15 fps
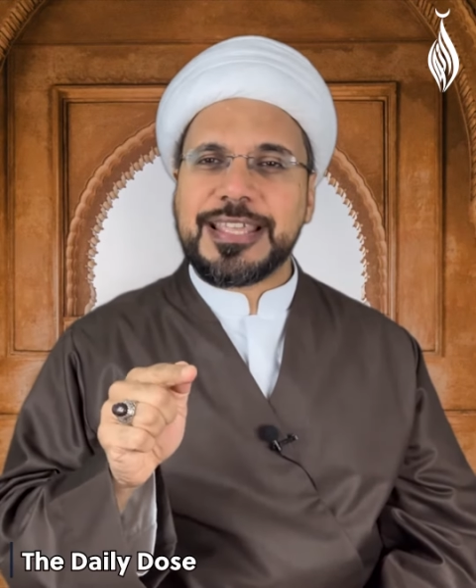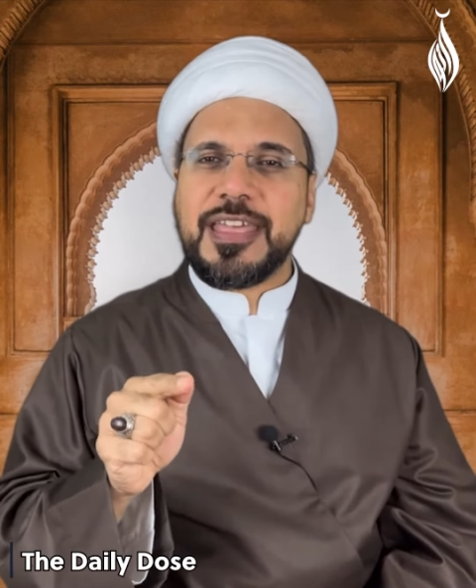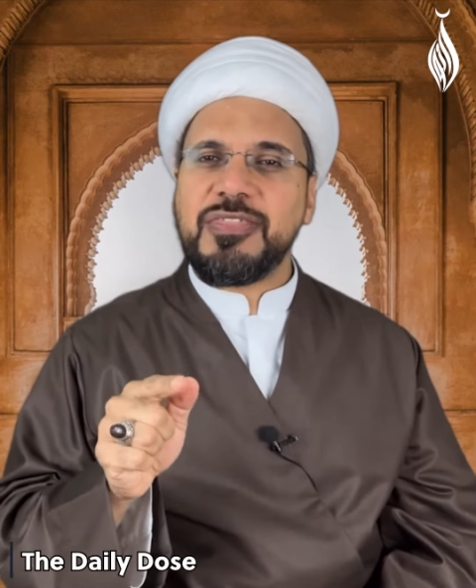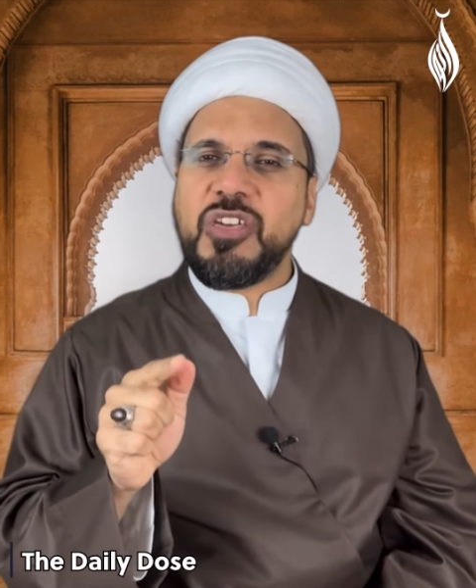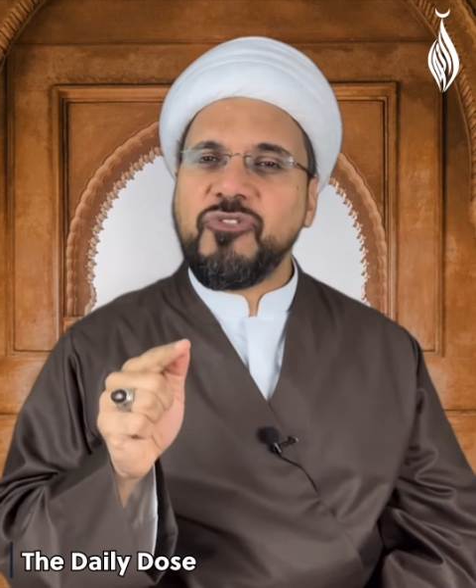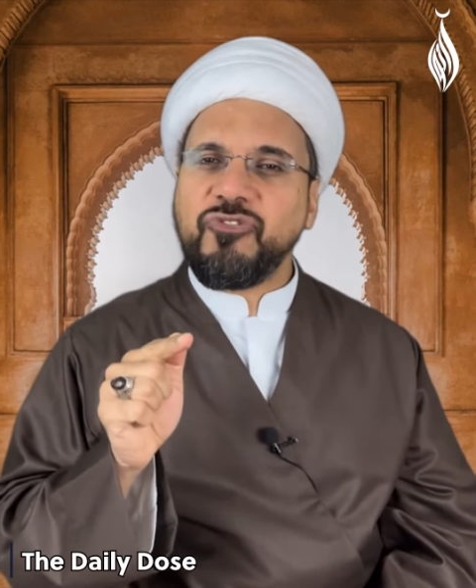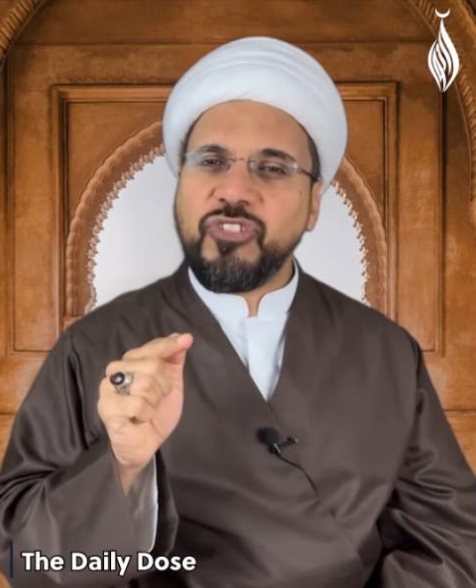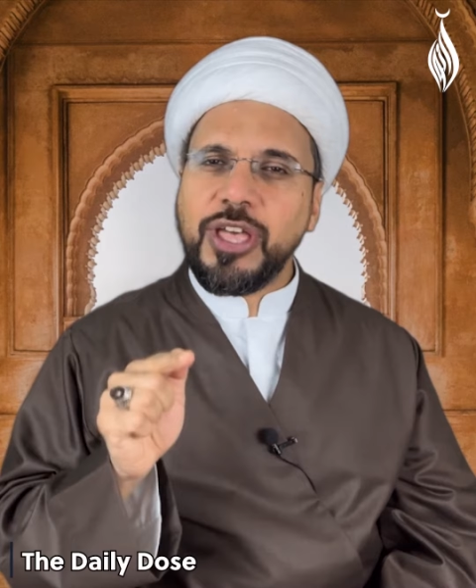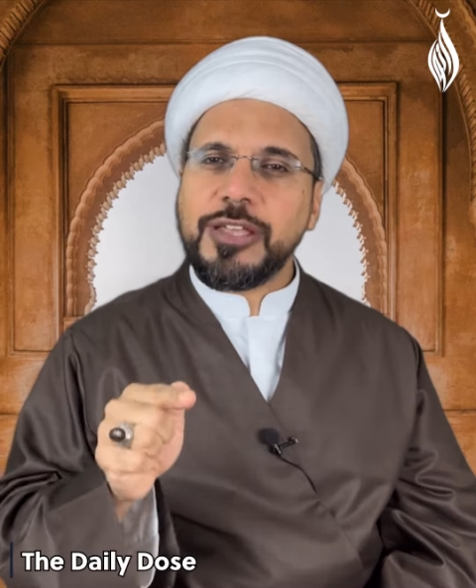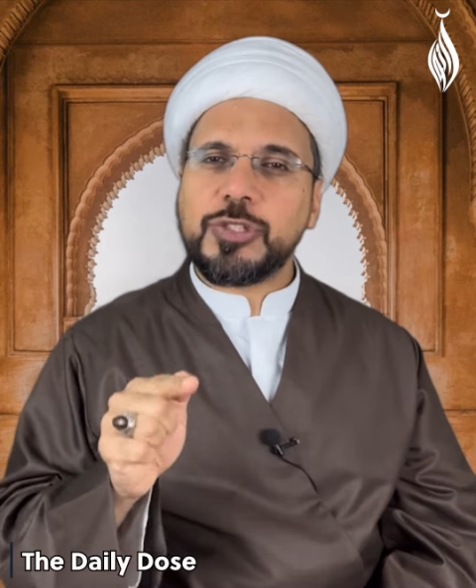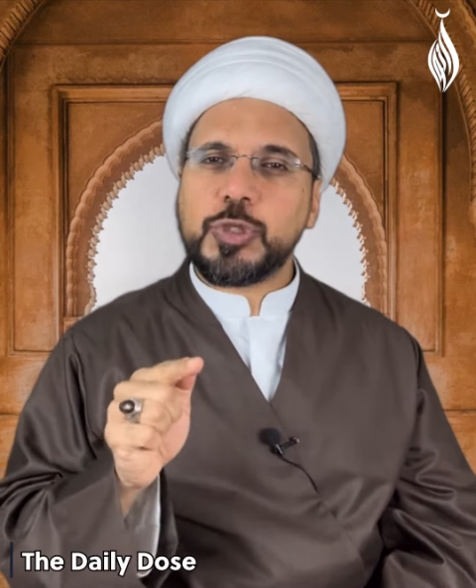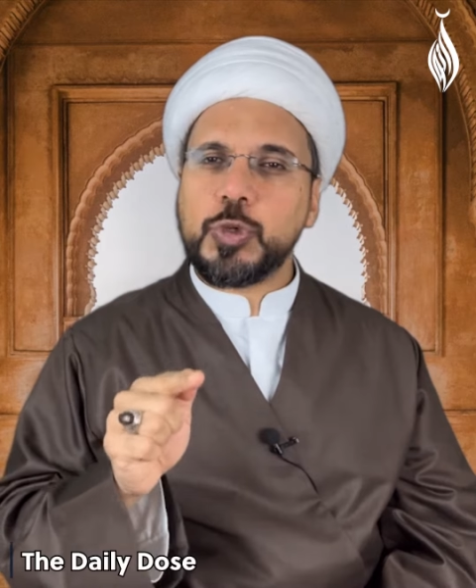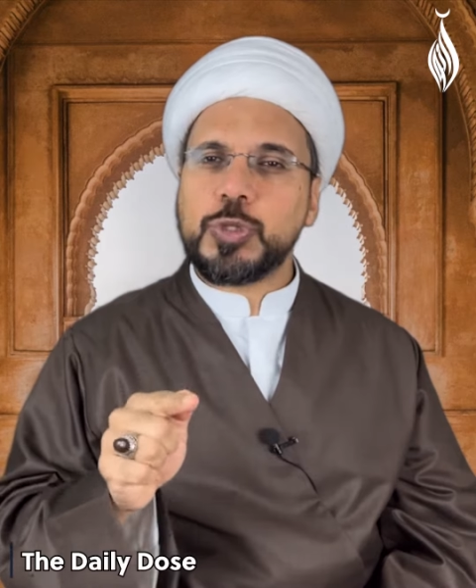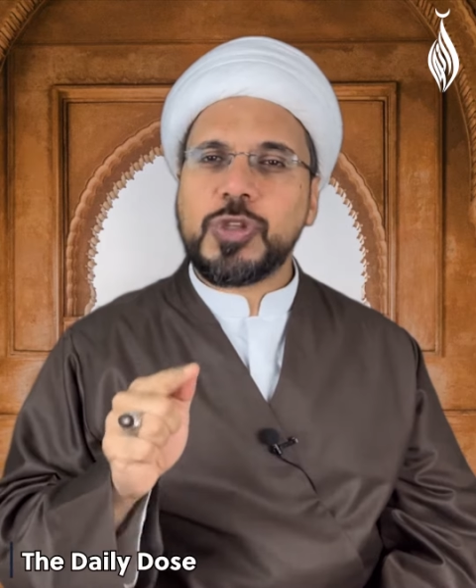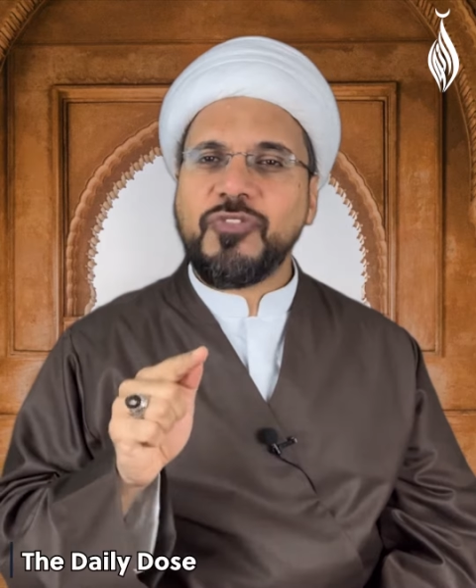the
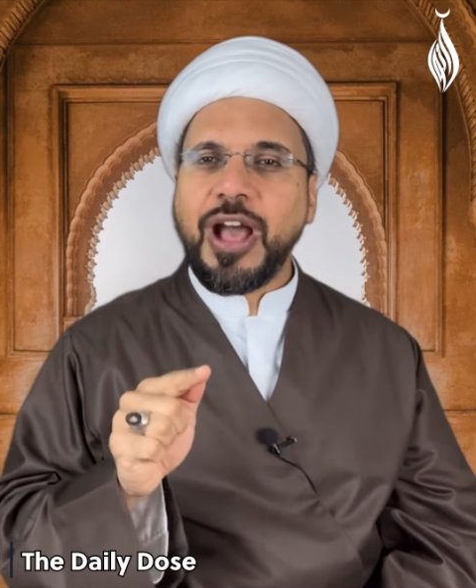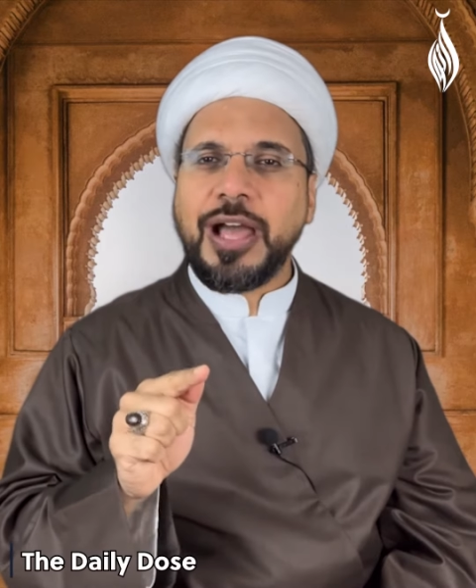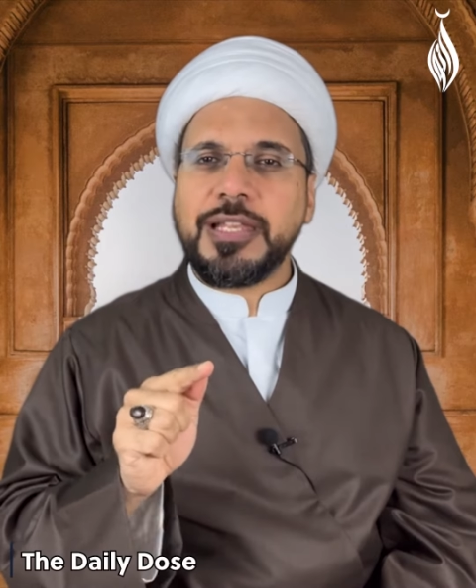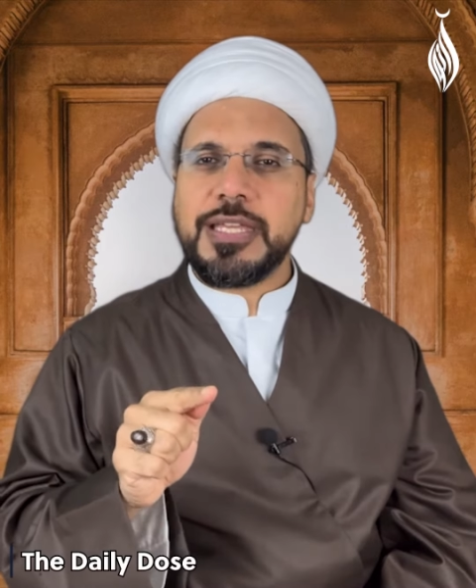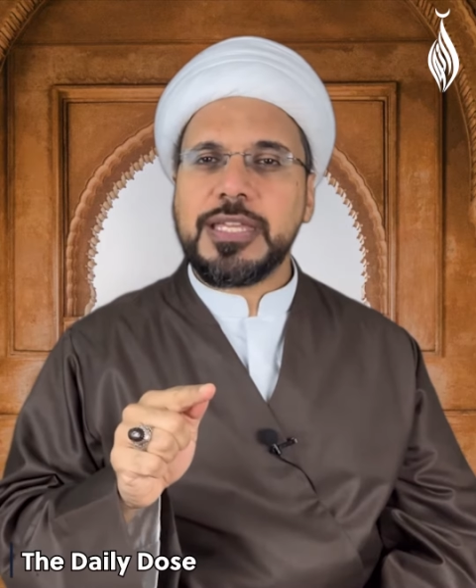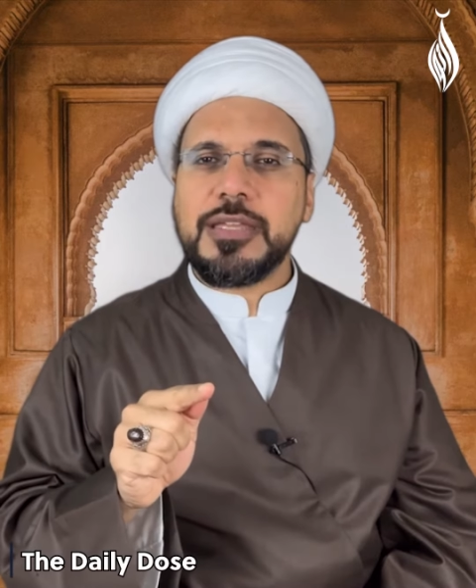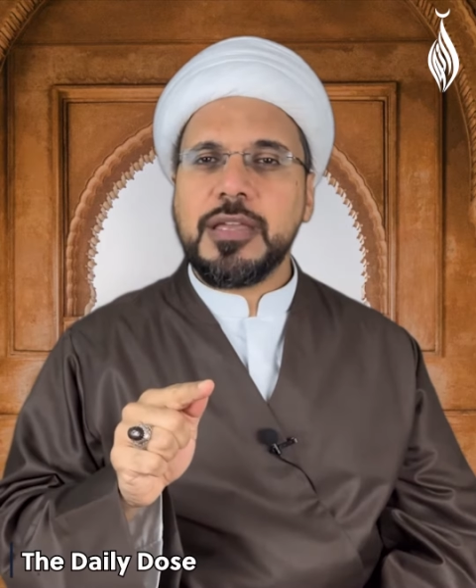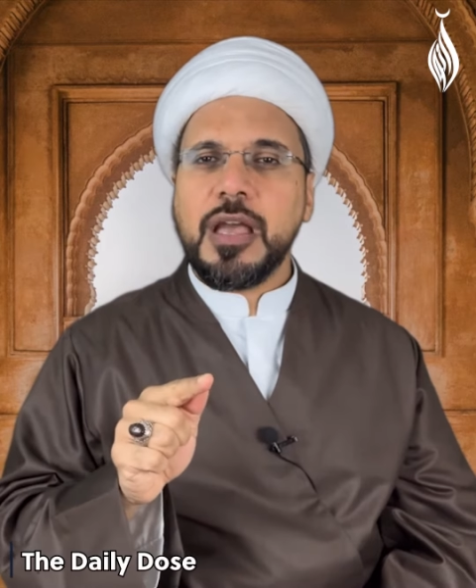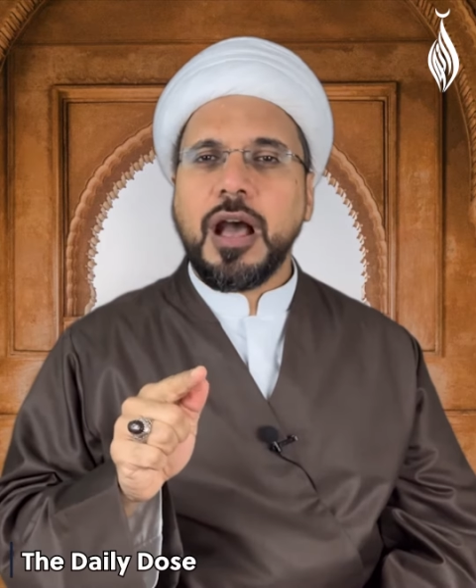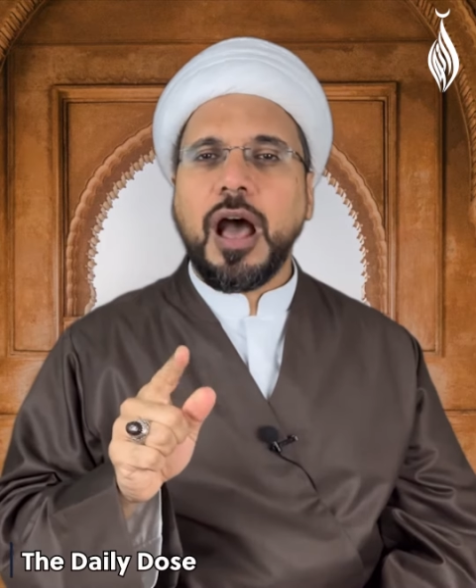virtues of Ali,